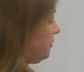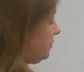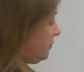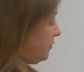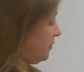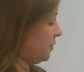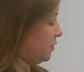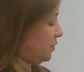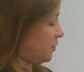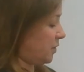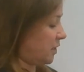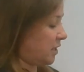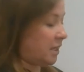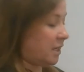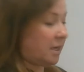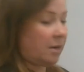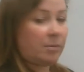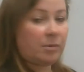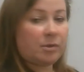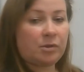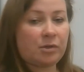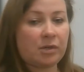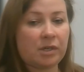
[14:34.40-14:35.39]
For
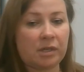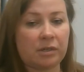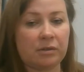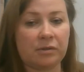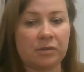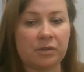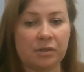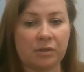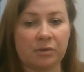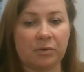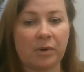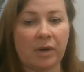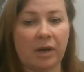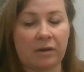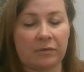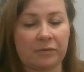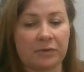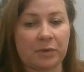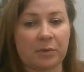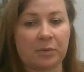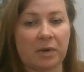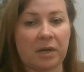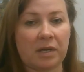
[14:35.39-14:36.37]
stoichiometry, you do have
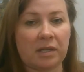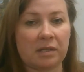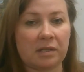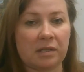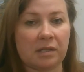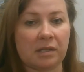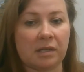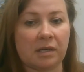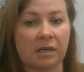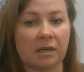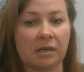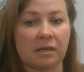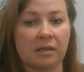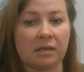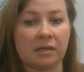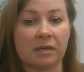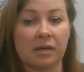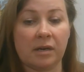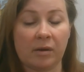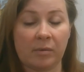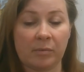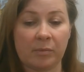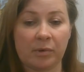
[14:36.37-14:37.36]
to write the
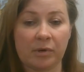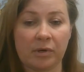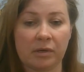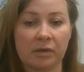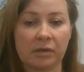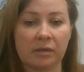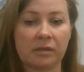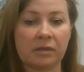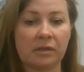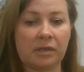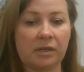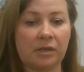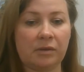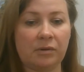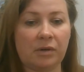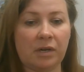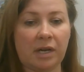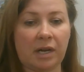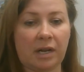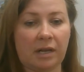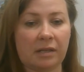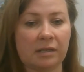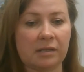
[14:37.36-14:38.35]
number, the
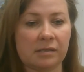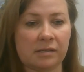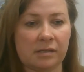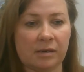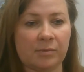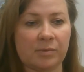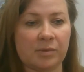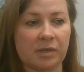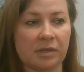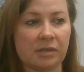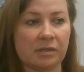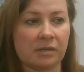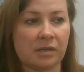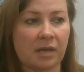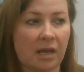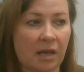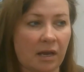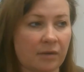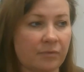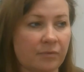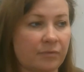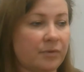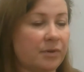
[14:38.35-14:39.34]
unit, and the substance
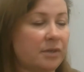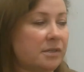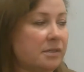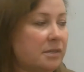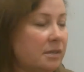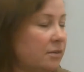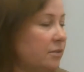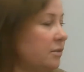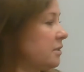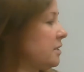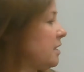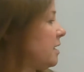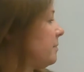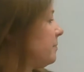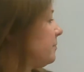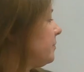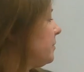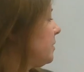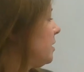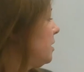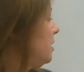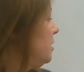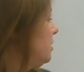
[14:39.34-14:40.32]
every single time.
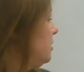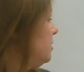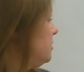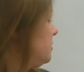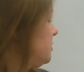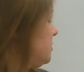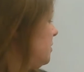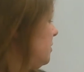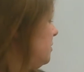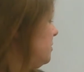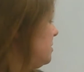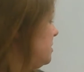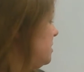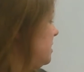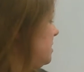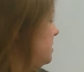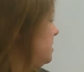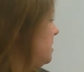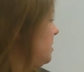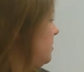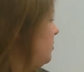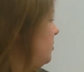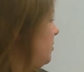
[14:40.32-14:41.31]
So
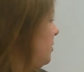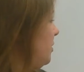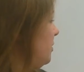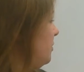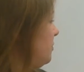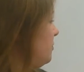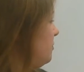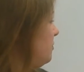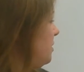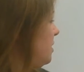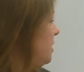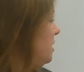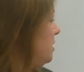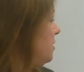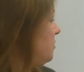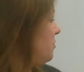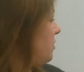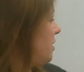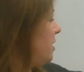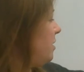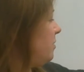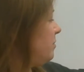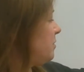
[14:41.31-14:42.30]
60.3
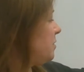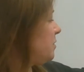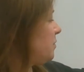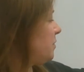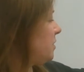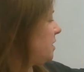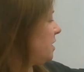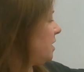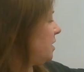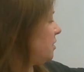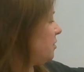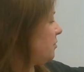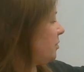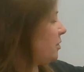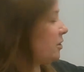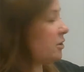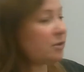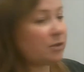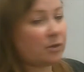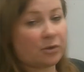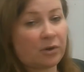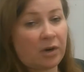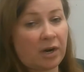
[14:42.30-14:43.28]
grams would get you
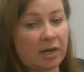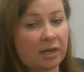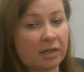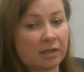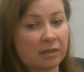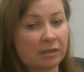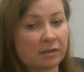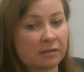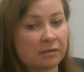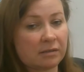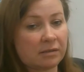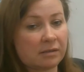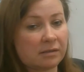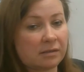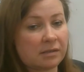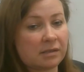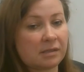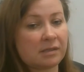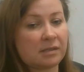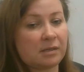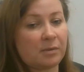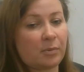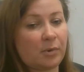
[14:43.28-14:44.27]
partial credit.
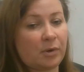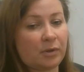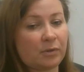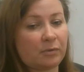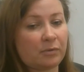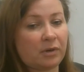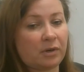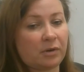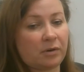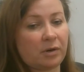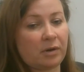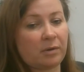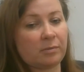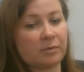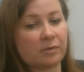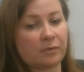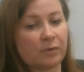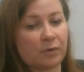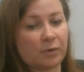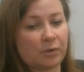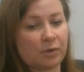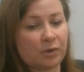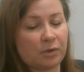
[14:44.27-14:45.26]
60.3 grams of
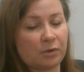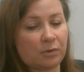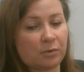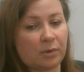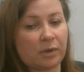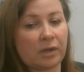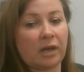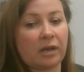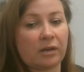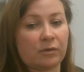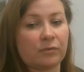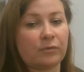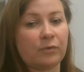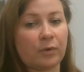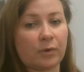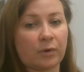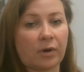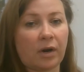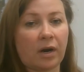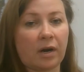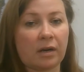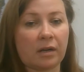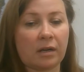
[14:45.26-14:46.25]
O2 would get you full
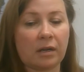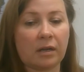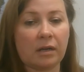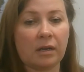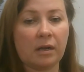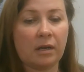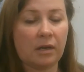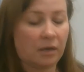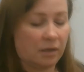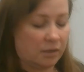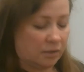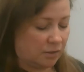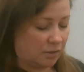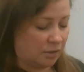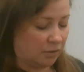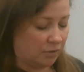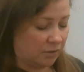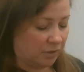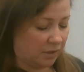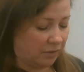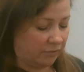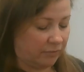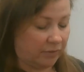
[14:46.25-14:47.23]
credit. So
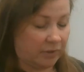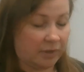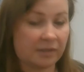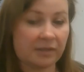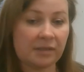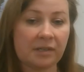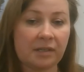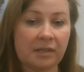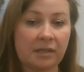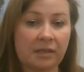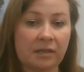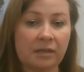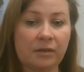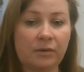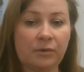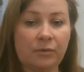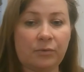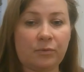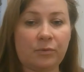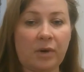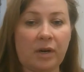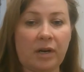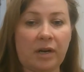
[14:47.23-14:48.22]
definitely
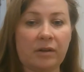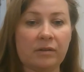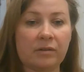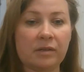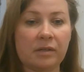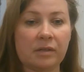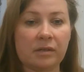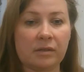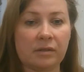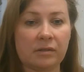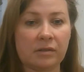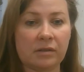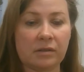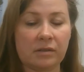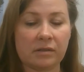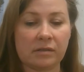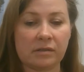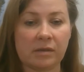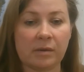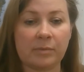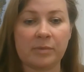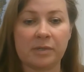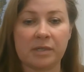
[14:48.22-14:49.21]
write out the
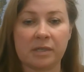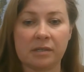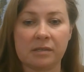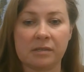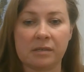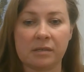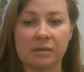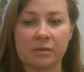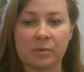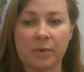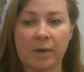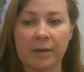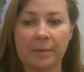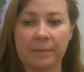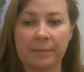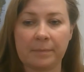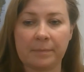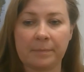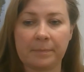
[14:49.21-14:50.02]
substance as well.